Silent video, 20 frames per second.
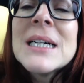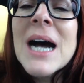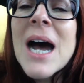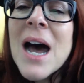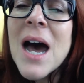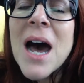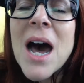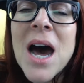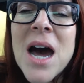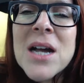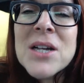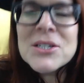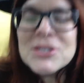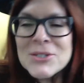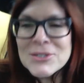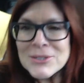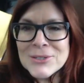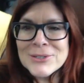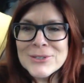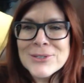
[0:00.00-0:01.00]
Hugs
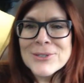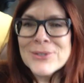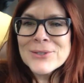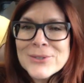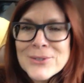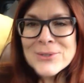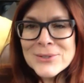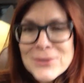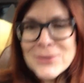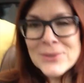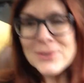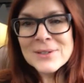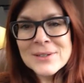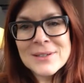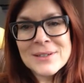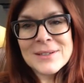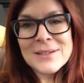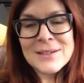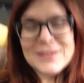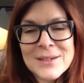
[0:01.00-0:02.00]
to you.
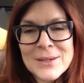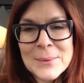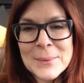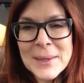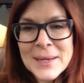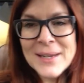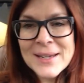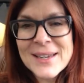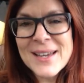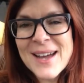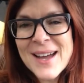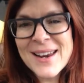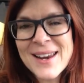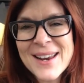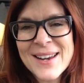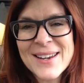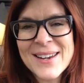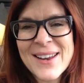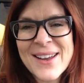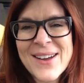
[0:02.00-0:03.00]
Oh my God,
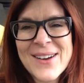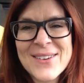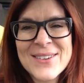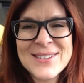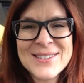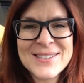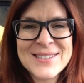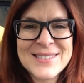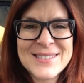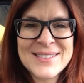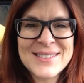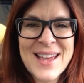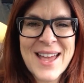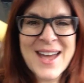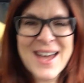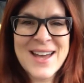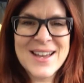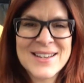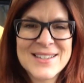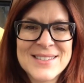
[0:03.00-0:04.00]
I know it
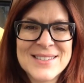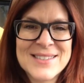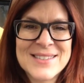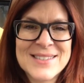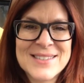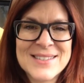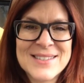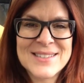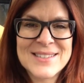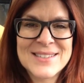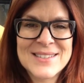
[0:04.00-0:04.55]
sucks.